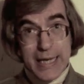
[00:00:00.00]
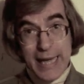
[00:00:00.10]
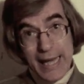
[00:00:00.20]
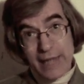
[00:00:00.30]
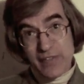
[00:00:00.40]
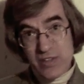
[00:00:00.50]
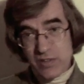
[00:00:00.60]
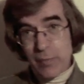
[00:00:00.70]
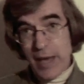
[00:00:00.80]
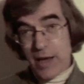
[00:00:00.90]
And
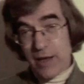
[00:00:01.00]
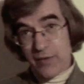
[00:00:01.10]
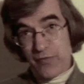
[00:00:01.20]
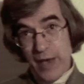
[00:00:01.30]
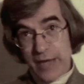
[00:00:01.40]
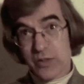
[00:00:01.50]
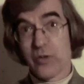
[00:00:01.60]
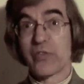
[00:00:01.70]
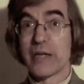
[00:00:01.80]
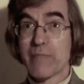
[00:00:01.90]
this
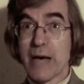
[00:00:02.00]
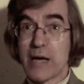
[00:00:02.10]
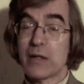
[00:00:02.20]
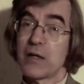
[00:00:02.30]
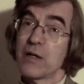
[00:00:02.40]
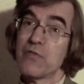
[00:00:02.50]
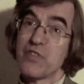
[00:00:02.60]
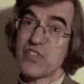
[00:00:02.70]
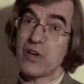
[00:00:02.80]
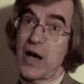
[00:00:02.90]
factor, the amount of
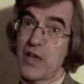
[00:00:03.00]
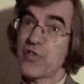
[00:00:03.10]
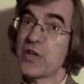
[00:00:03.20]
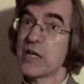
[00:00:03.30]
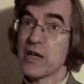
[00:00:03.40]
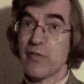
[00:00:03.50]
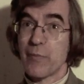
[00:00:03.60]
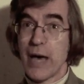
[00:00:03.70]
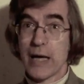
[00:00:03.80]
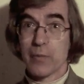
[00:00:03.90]
viscosity of a
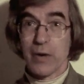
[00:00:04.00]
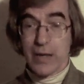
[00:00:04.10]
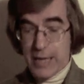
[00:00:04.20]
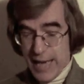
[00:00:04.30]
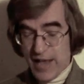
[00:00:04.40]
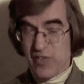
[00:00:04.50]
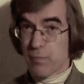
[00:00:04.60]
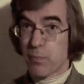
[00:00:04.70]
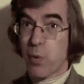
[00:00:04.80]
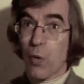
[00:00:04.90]
magma, has
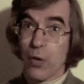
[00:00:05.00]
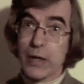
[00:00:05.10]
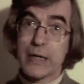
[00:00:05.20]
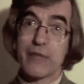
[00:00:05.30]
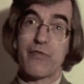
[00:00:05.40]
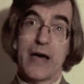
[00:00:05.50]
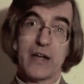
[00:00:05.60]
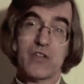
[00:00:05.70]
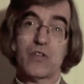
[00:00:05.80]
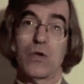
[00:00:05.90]
important
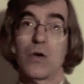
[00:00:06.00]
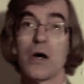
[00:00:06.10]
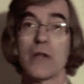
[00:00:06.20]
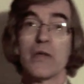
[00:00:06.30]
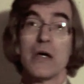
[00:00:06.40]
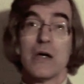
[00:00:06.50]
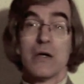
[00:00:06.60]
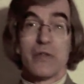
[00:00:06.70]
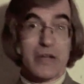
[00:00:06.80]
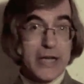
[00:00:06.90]
effects on
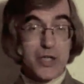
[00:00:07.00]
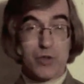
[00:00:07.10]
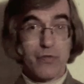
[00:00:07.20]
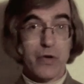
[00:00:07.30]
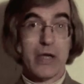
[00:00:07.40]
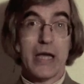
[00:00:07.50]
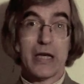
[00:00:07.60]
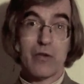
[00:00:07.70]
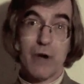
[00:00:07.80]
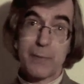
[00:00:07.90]
the nature of
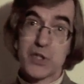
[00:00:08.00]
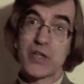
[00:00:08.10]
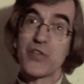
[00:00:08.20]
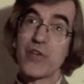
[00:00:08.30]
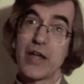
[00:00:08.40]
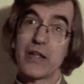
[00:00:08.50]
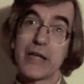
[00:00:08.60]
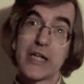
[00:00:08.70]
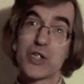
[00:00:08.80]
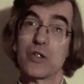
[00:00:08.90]
volcanic eruptions and the
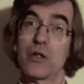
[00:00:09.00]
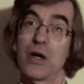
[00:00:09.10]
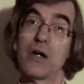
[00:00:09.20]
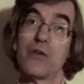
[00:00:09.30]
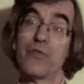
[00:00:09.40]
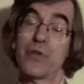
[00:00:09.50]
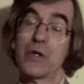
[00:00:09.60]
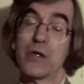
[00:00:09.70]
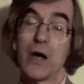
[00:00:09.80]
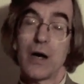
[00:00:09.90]
nature of
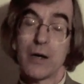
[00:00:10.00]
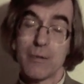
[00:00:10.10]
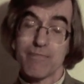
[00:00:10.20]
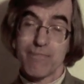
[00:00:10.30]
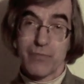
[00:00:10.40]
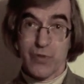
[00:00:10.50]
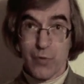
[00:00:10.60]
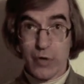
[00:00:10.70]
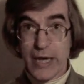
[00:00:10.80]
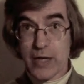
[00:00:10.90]
the
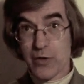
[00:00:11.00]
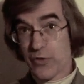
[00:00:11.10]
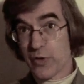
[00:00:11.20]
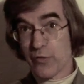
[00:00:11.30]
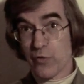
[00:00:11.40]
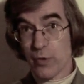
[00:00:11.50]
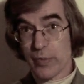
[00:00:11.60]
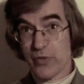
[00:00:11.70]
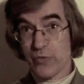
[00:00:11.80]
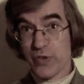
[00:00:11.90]
volcanoes that are formed
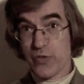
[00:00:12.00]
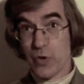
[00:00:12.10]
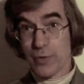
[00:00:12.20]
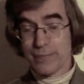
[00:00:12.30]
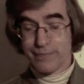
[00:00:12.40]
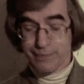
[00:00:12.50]
as a result.